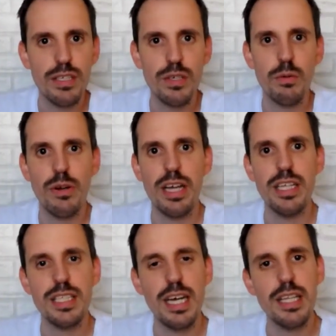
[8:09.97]
So what I
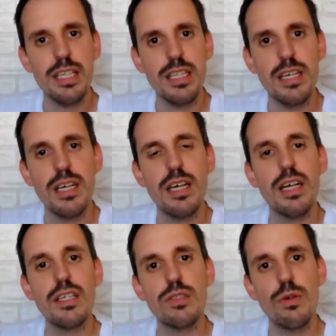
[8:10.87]
decided
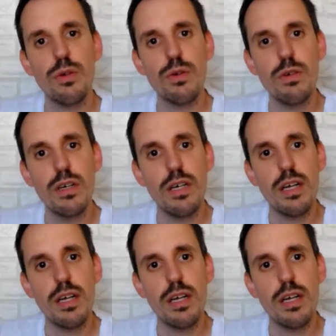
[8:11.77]
to do,